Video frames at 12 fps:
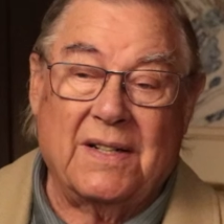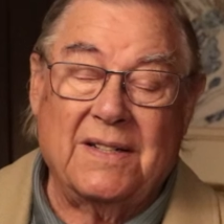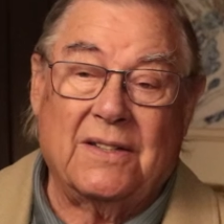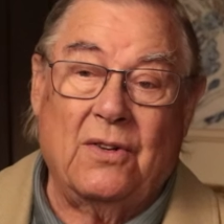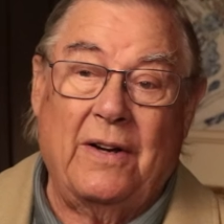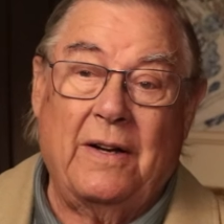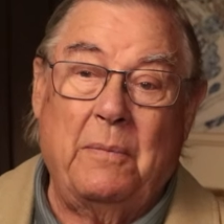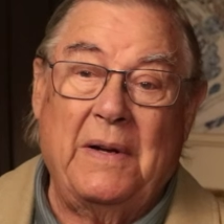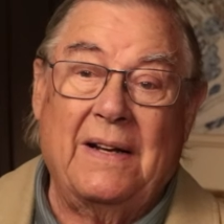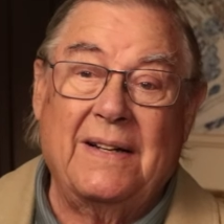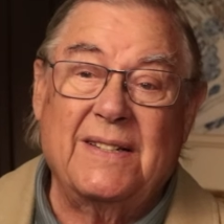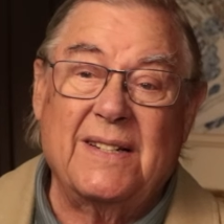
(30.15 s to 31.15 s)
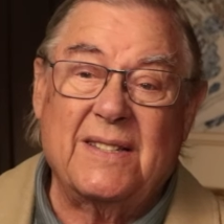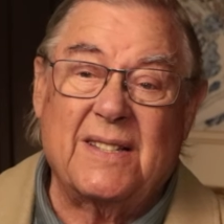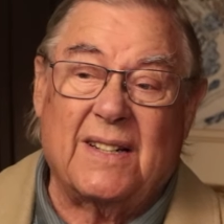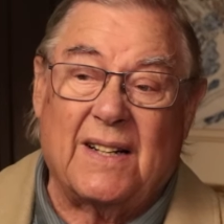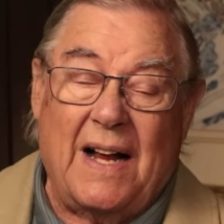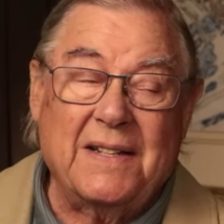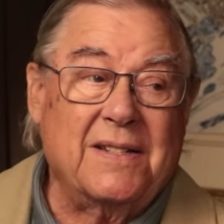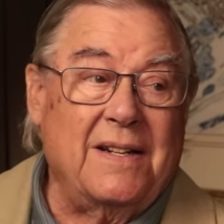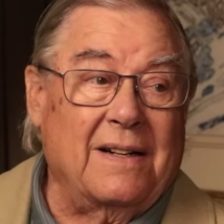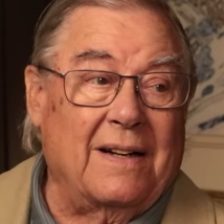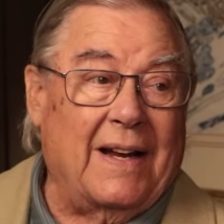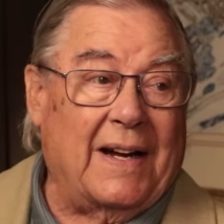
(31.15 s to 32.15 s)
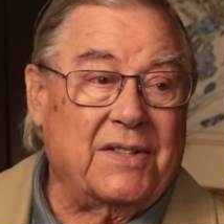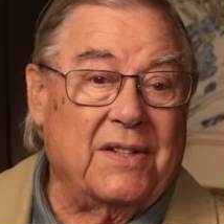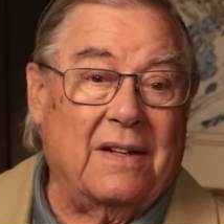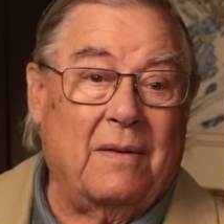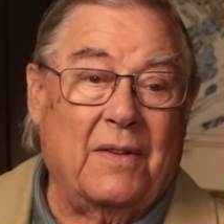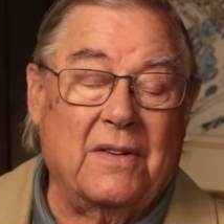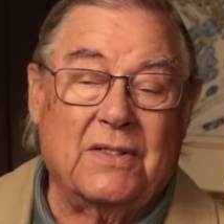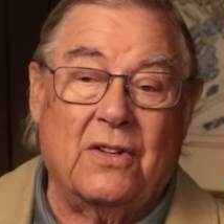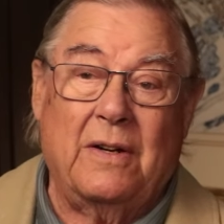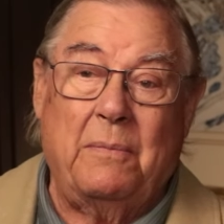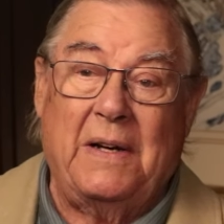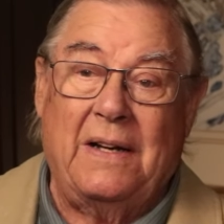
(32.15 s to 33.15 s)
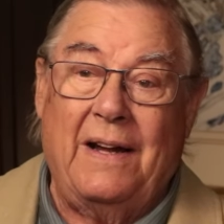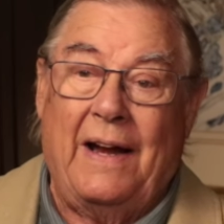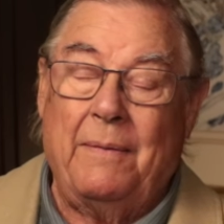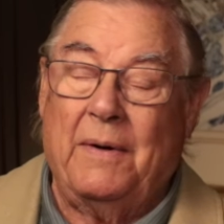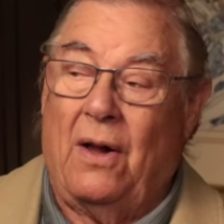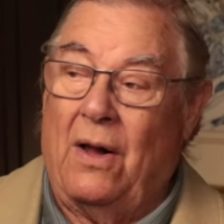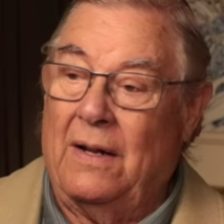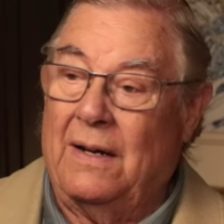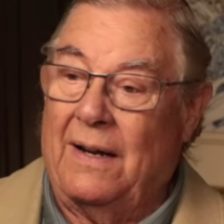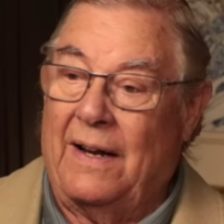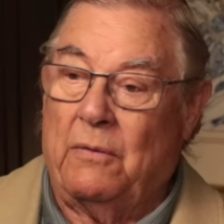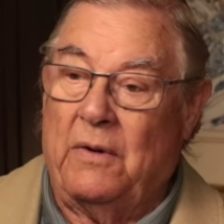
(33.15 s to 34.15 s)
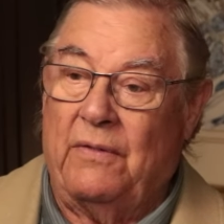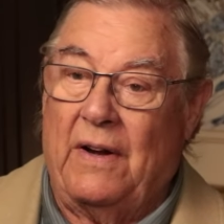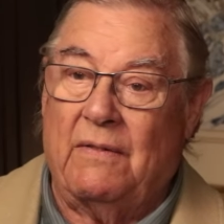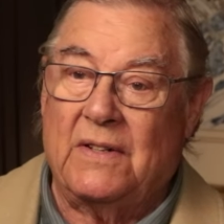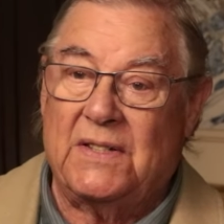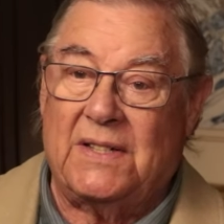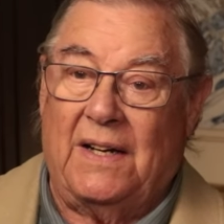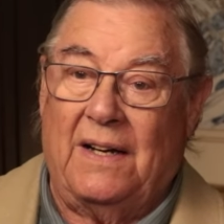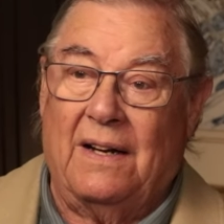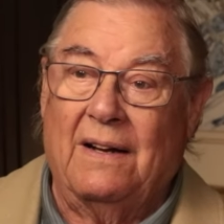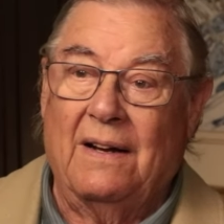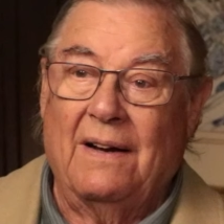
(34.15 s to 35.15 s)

It's going to be a disgusting election. There's going to be name calling like we've never seen.